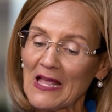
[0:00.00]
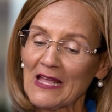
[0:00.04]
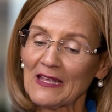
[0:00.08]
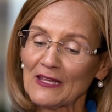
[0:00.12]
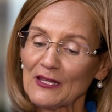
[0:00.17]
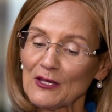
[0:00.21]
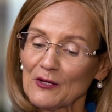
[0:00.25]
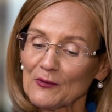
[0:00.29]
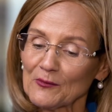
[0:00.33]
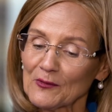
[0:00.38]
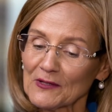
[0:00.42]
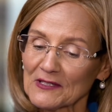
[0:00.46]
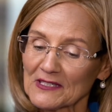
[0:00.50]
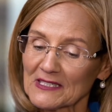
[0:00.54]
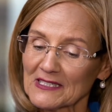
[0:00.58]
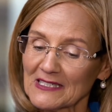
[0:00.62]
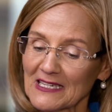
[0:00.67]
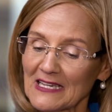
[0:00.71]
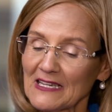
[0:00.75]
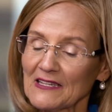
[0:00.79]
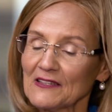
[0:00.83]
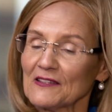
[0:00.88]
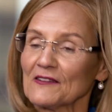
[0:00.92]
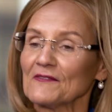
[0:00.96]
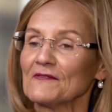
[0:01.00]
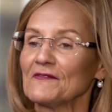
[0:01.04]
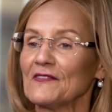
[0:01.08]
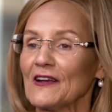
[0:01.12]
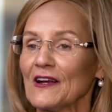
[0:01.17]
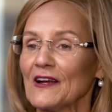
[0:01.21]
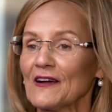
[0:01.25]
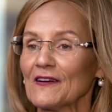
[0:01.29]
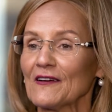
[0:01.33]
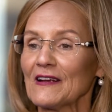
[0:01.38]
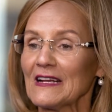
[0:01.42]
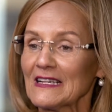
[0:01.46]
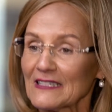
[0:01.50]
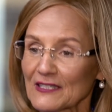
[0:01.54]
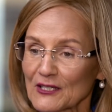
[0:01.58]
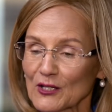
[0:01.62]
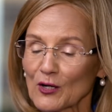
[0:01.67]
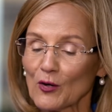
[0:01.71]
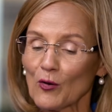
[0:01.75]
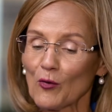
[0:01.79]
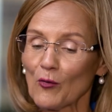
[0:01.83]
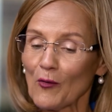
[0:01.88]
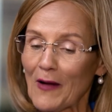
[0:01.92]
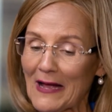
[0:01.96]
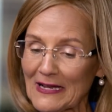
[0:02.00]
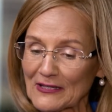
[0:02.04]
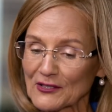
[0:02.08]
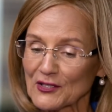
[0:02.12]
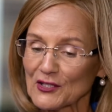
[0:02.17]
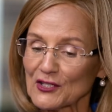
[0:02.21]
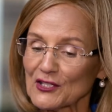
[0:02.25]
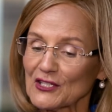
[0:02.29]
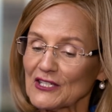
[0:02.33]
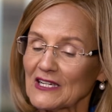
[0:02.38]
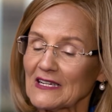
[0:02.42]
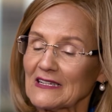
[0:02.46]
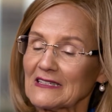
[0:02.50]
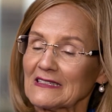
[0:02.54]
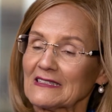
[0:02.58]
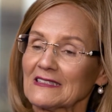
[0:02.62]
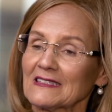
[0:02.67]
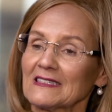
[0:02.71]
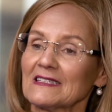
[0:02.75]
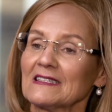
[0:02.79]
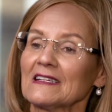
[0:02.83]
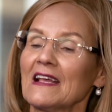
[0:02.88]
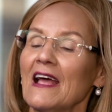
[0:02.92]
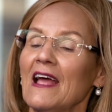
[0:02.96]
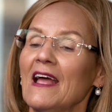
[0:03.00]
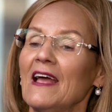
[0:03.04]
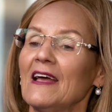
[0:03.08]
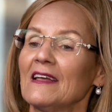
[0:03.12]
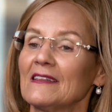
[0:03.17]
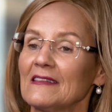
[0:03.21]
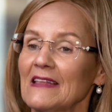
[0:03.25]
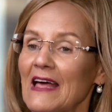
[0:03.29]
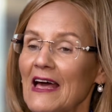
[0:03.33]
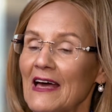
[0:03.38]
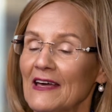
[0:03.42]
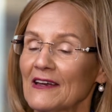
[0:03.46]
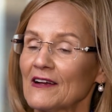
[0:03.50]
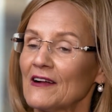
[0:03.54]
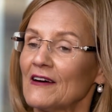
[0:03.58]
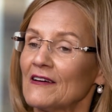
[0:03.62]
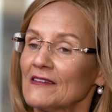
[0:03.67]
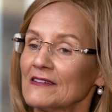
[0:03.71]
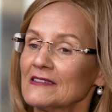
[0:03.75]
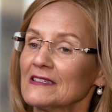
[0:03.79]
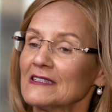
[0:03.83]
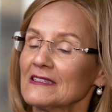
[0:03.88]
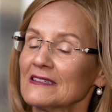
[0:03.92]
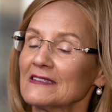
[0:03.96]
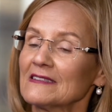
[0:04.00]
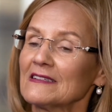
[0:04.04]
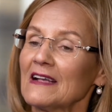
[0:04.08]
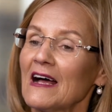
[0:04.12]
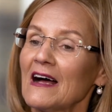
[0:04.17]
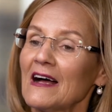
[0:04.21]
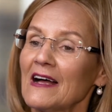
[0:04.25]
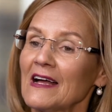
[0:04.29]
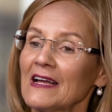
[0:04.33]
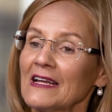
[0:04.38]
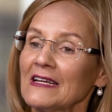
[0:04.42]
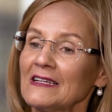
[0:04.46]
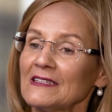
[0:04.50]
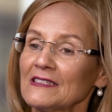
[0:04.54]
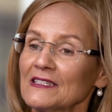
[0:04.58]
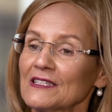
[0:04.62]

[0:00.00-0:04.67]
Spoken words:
you will see the various questions that are designed